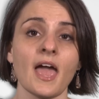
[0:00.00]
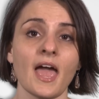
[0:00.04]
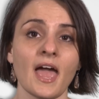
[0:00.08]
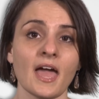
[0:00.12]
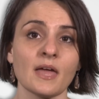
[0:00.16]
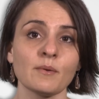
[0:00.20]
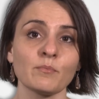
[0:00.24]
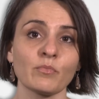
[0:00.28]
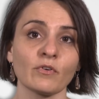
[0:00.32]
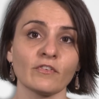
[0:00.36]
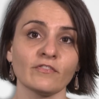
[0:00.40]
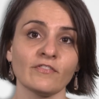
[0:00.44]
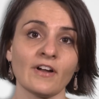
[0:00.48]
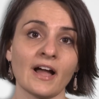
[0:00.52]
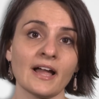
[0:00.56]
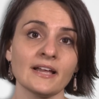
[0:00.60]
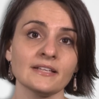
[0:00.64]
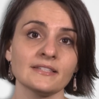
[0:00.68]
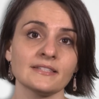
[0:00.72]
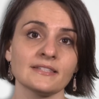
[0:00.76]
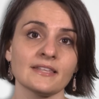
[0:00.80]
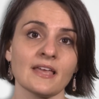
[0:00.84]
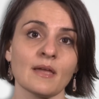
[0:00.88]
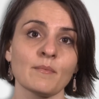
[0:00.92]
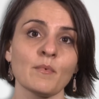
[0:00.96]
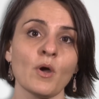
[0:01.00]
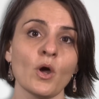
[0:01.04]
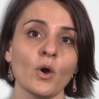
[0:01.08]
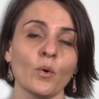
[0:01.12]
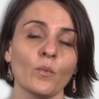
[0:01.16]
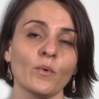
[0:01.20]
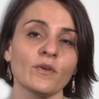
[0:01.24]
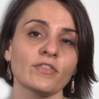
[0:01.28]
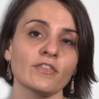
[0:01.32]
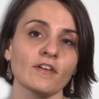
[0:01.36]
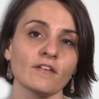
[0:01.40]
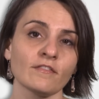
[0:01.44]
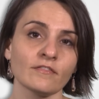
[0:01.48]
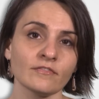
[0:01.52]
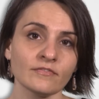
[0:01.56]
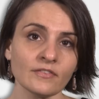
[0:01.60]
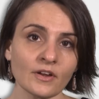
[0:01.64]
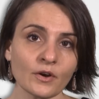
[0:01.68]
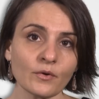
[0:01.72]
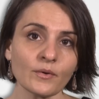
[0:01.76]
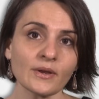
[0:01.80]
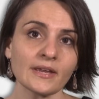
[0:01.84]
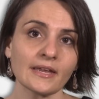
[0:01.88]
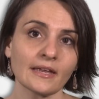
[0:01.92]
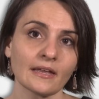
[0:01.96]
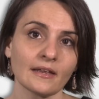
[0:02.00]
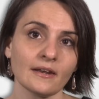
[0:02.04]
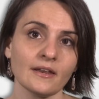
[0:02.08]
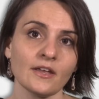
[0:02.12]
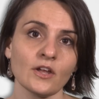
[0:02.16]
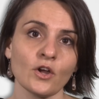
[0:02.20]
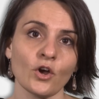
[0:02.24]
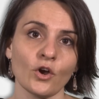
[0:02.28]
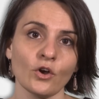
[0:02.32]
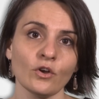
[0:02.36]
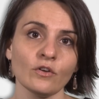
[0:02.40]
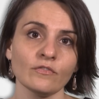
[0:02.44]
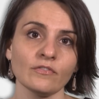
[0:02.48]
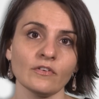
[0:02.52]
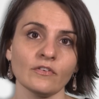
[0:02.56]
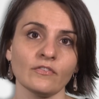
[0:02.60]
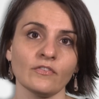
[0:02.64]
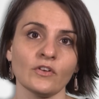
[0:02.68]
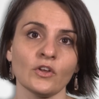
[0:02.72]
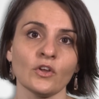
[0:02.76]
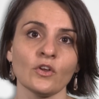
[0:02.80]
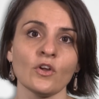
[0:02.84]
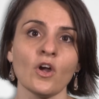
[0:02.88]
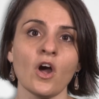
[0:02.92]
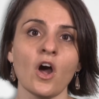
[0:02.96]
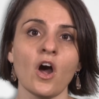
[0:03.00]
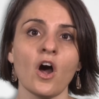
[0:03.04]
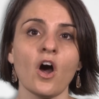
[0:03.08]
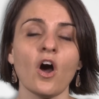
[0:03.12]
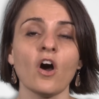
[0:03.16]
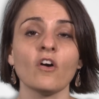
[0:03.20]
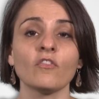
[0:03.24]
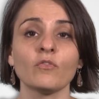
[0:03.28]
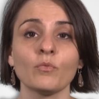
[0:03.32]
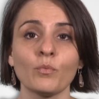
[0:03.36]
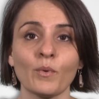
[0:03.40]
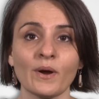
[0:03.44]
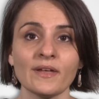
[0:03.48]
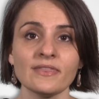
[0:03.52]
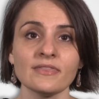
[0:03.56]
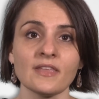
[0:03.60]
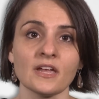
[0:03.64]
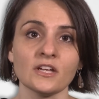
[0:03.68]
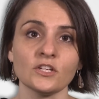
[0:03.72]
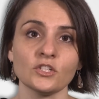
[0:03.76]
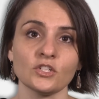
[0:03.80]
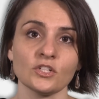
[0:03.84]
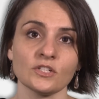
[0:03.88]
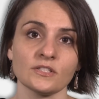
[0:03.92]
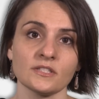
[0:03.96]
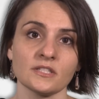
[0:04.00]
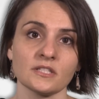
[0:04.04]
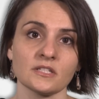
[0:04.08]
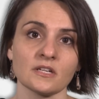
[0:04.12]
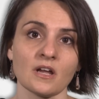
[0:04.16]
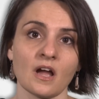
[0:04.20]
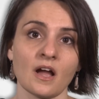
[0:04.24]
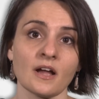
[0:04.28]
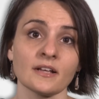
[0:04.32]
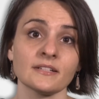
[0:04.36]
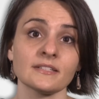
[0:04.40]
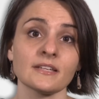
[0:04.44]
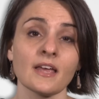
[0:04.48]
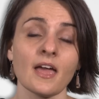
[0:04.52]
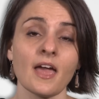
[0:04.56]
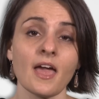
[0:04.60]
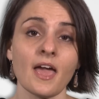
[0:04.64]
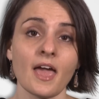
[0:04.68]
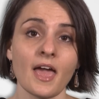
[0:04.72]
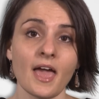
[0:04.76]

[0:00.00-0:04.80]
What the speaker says: and provides them with a very clear overview of when they should start